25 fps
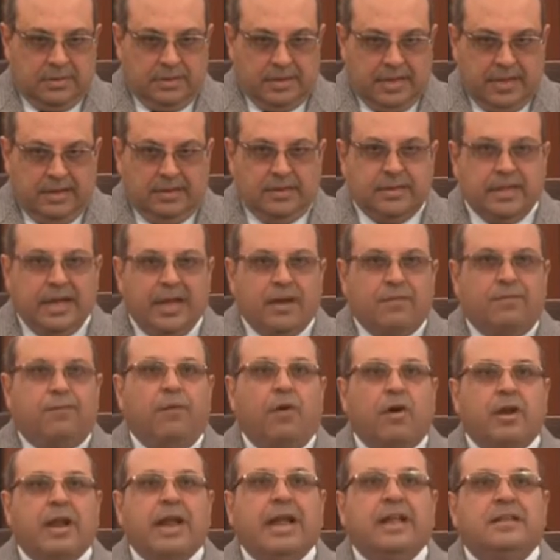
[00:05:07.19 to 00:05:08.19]
and
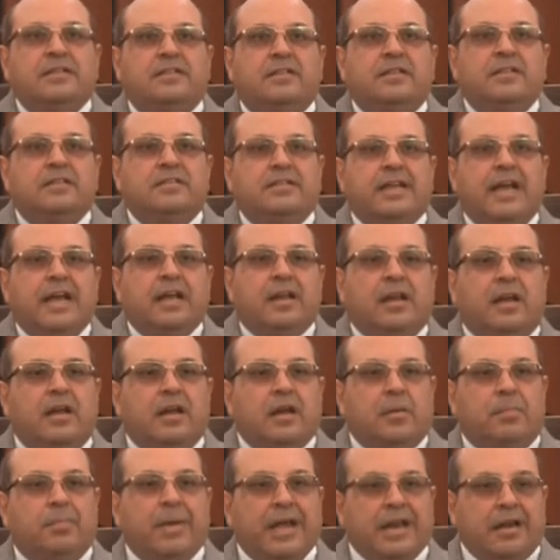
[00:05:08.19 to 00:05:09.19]
therefore had this error
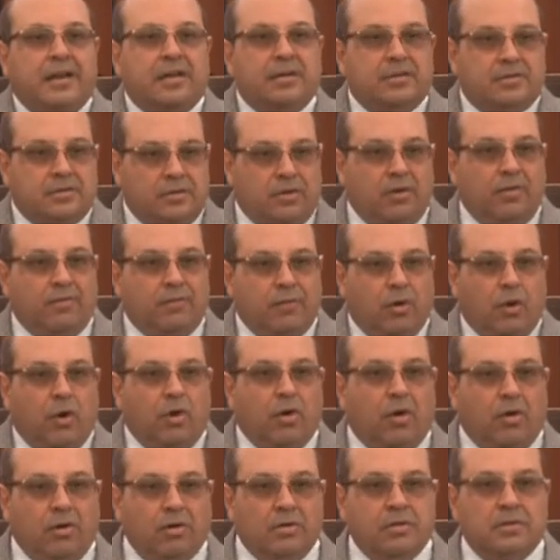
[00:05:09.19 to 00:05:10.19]
apparent of
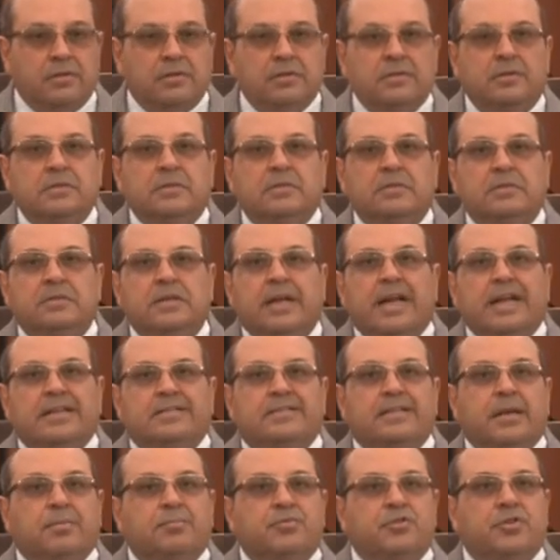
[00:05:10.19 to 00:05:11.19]
law
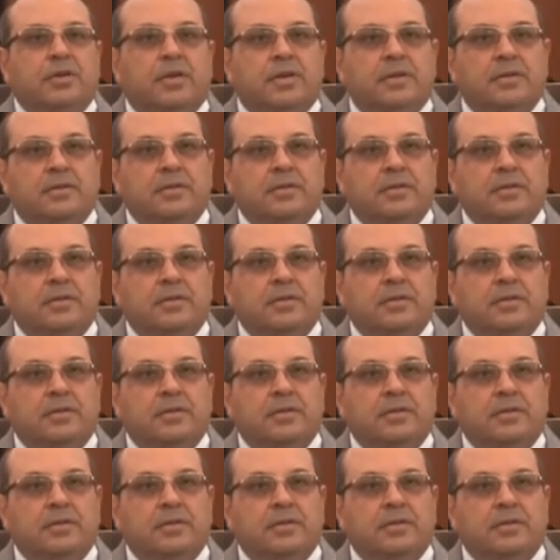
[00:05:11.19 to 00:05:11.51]
exception,